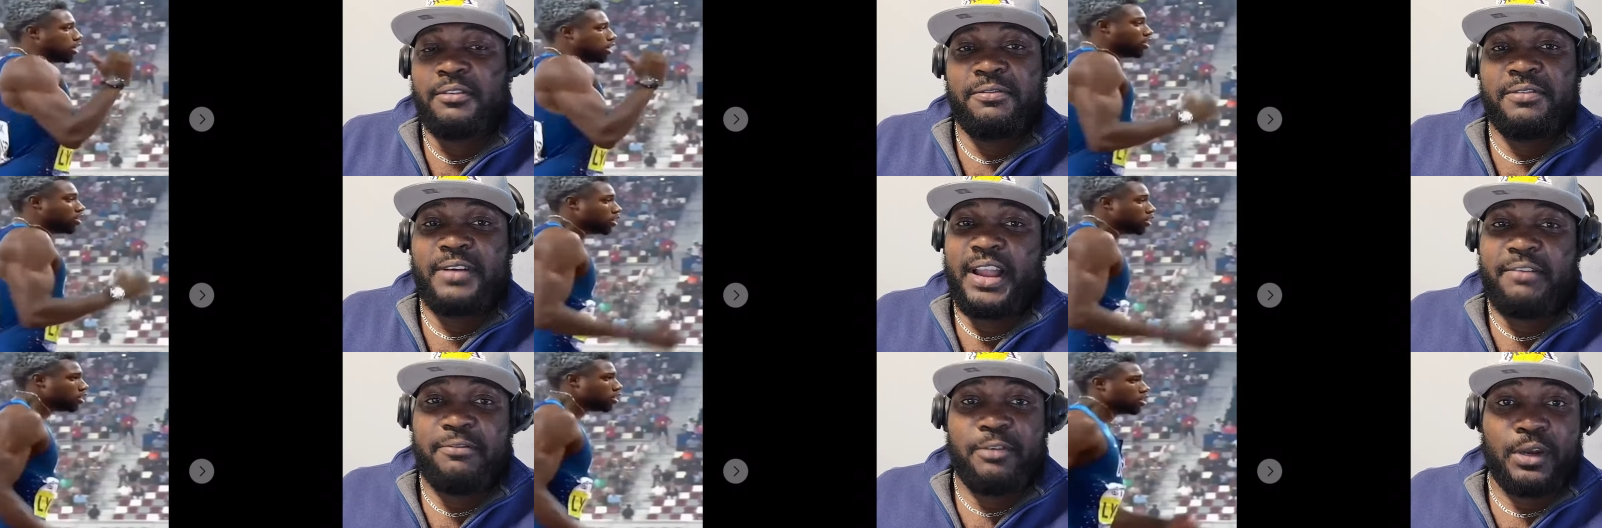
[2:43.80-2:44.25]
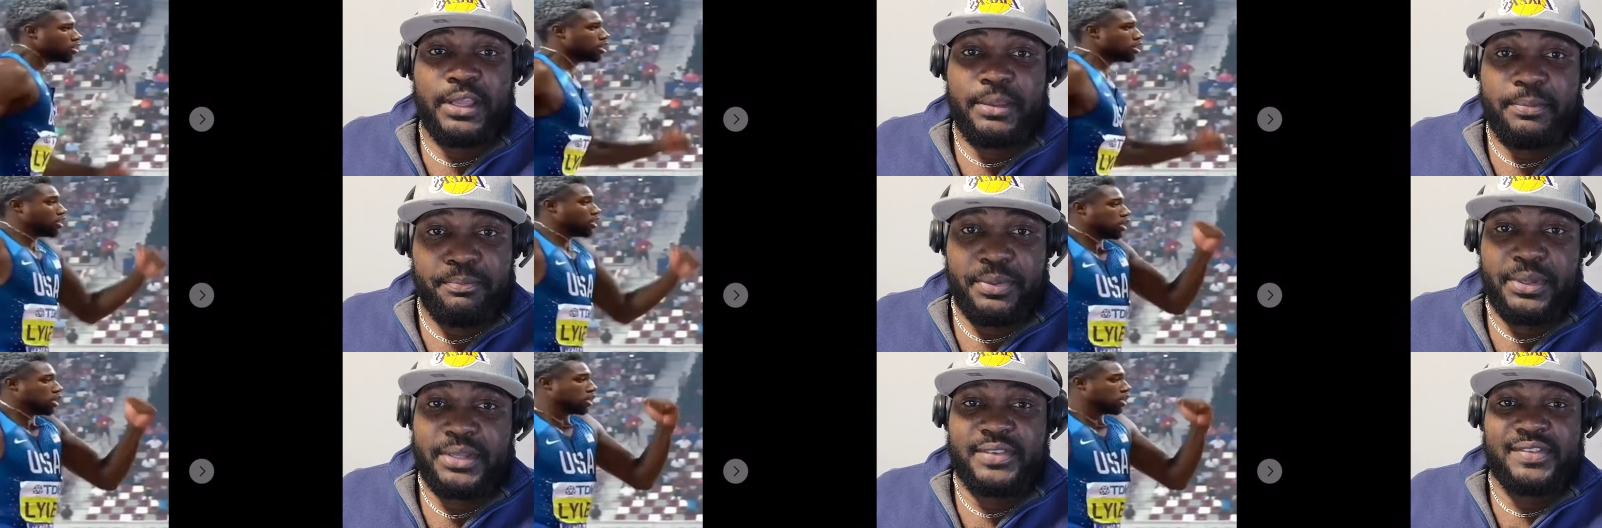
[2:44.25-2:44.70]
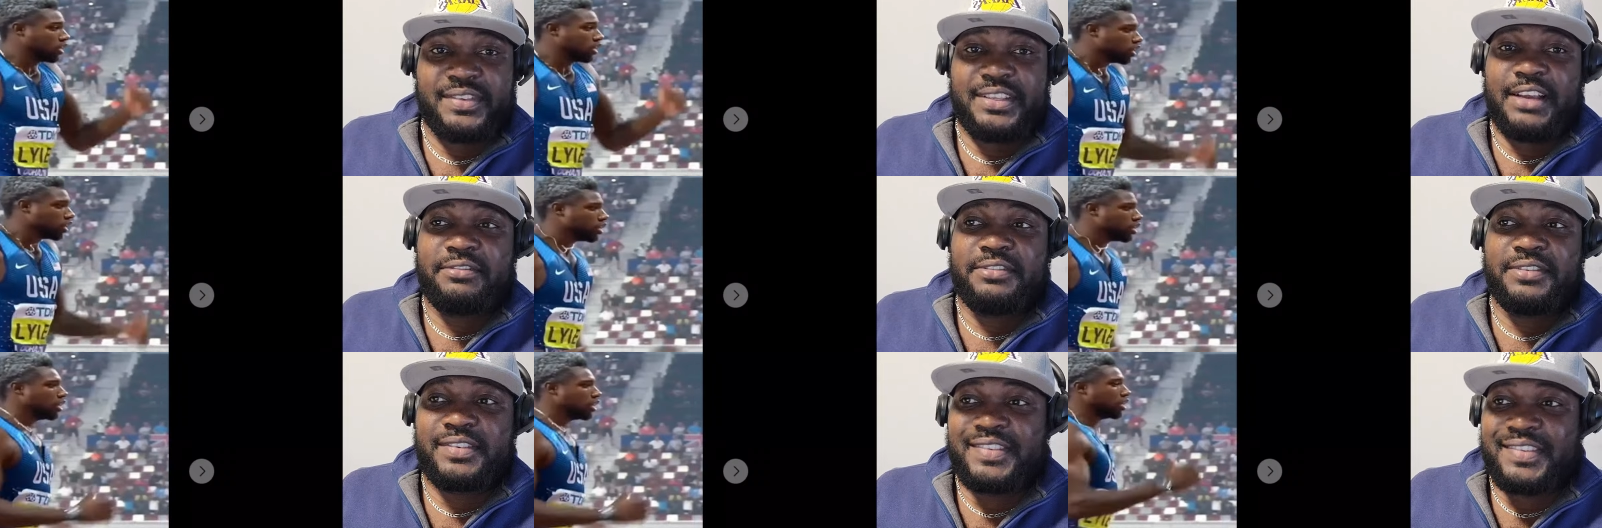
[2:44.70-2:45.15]
Speaker 1: 5 Olympics they
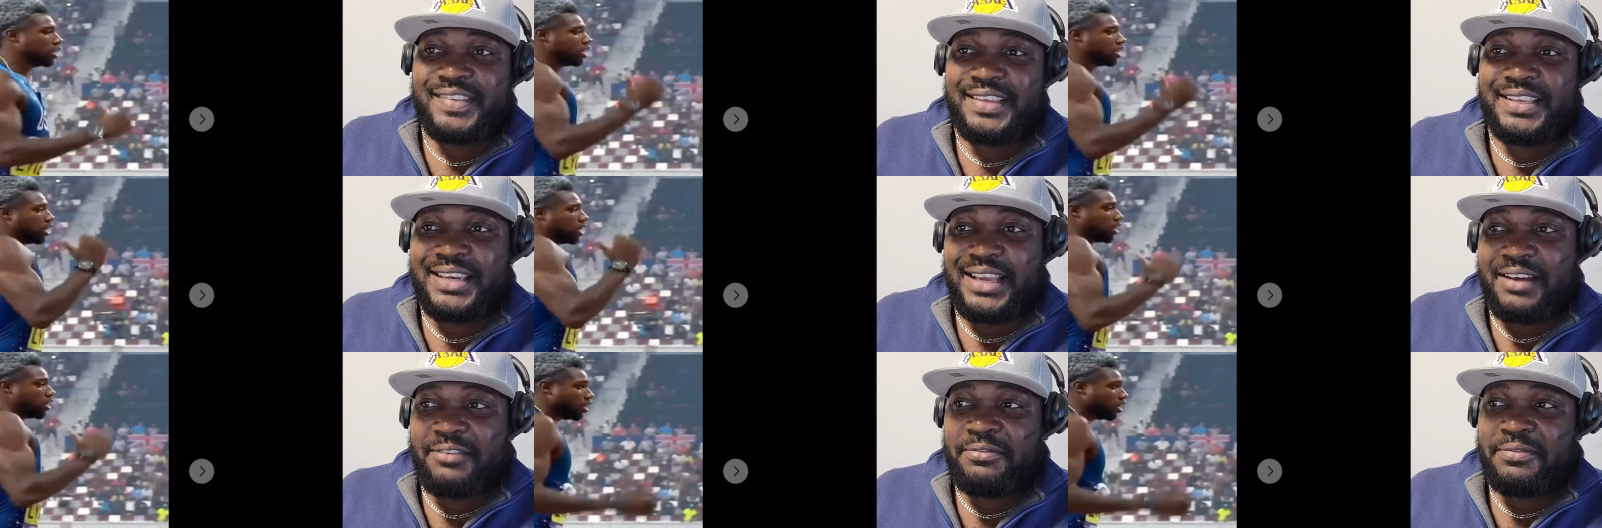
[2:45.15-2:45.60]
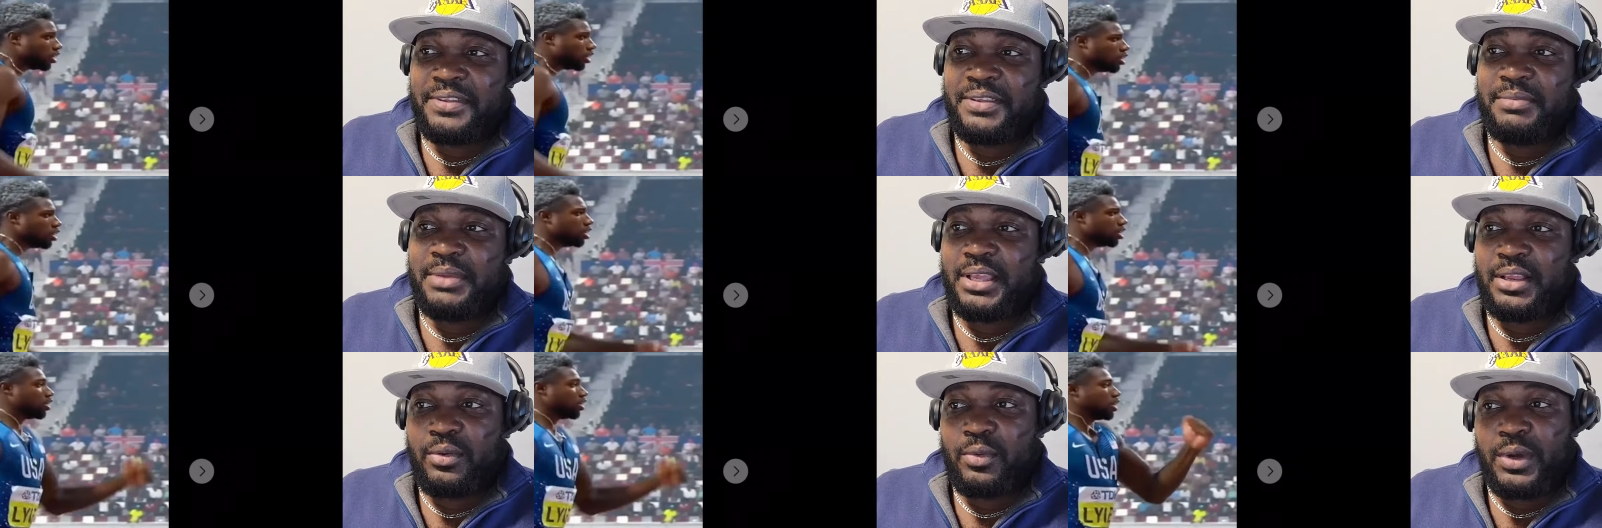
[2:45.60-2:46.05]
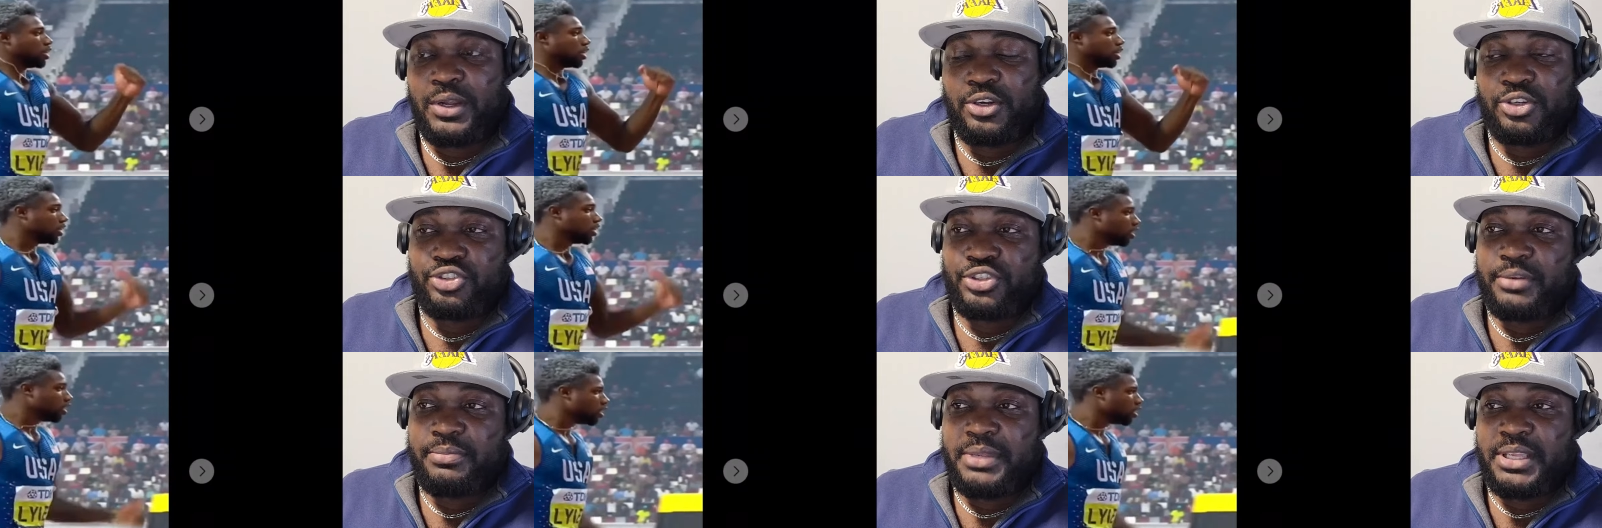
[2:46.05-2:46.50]
haven't seen a female
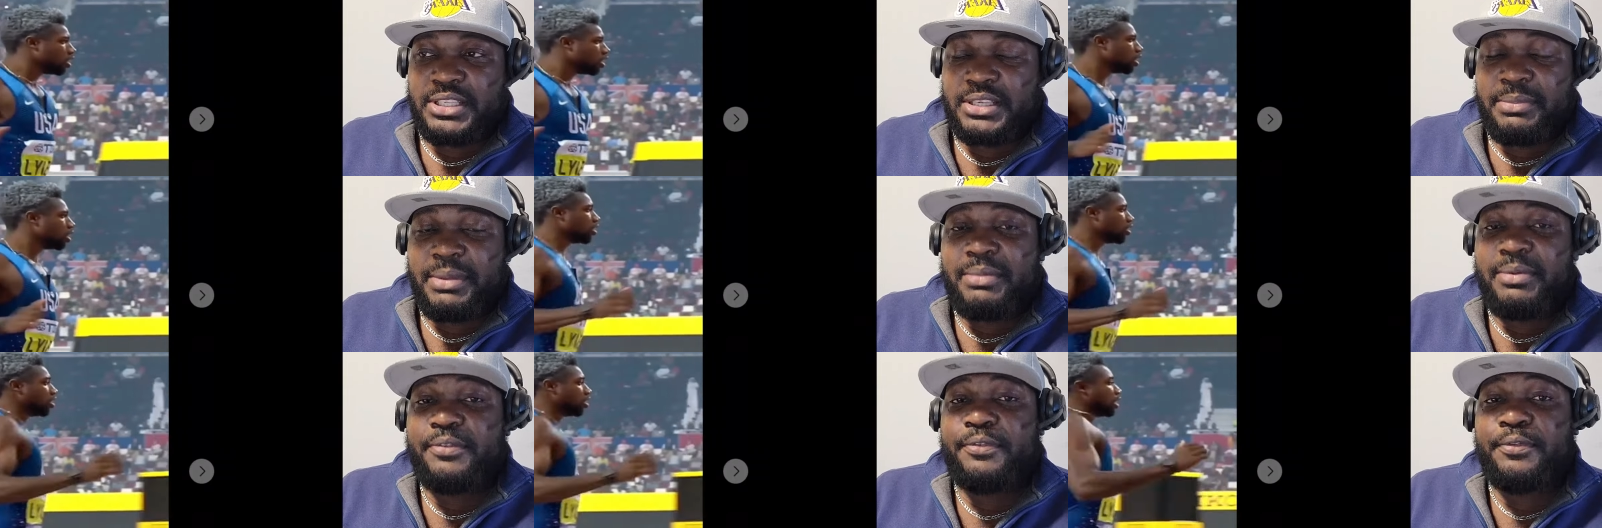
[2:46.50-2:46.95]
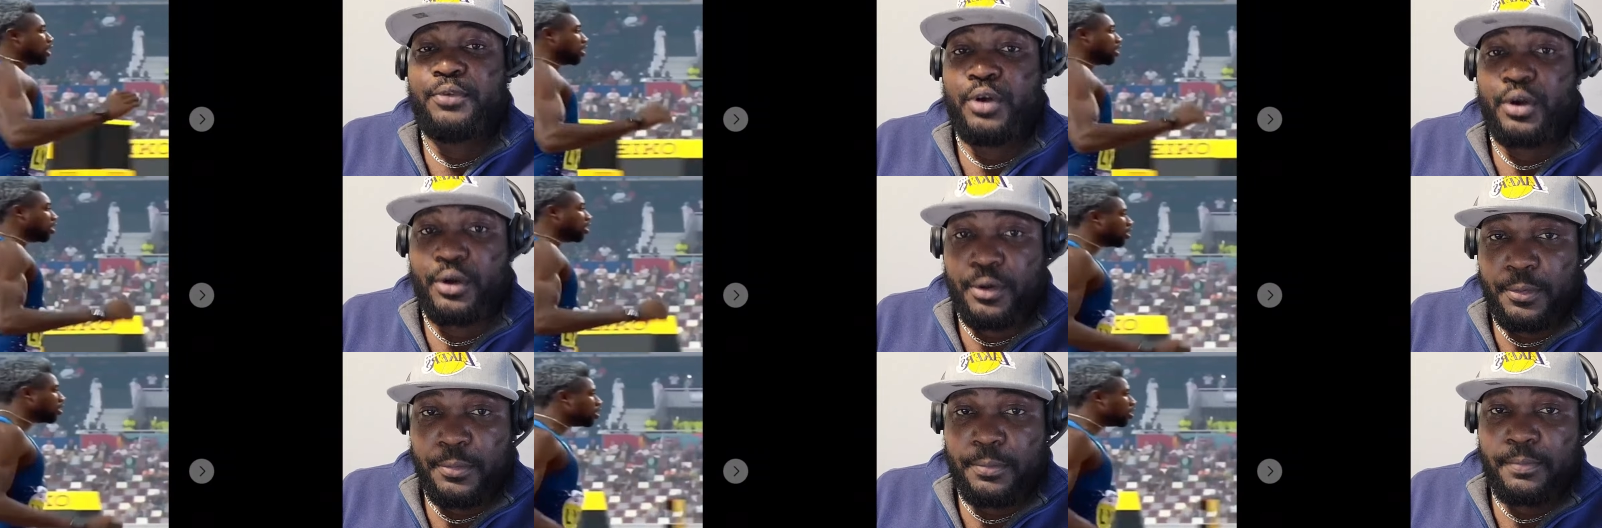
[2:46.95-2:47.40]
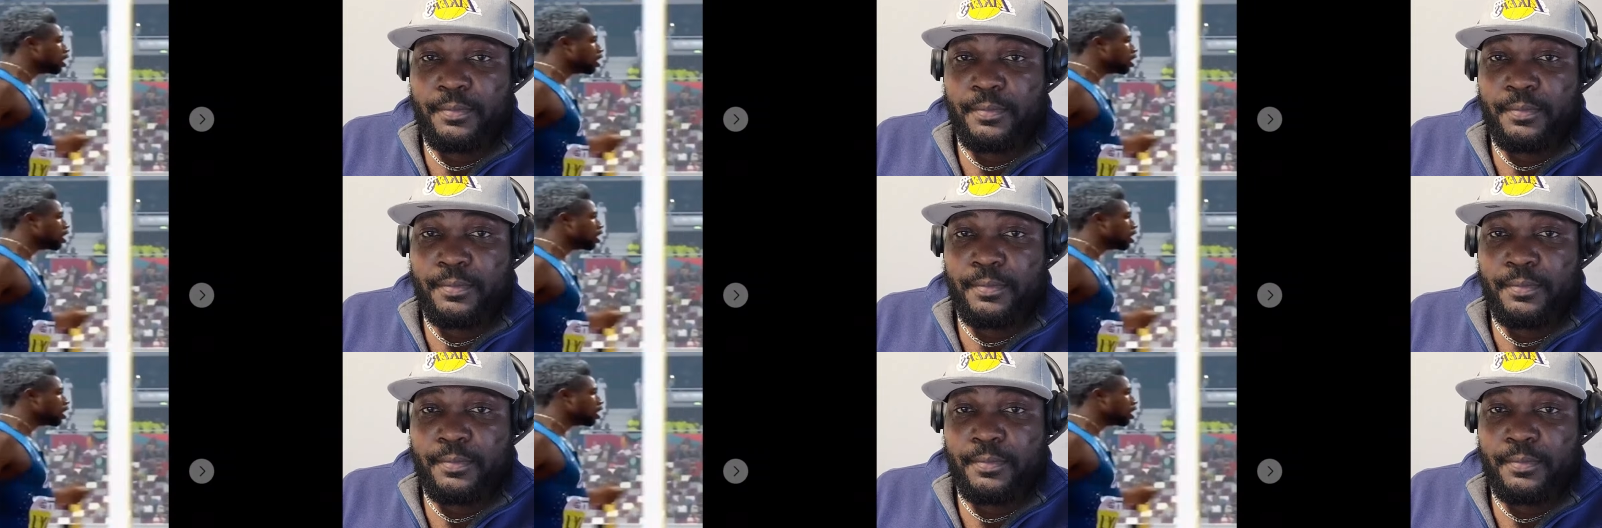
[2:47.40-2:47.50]
100 meter, maybe 4.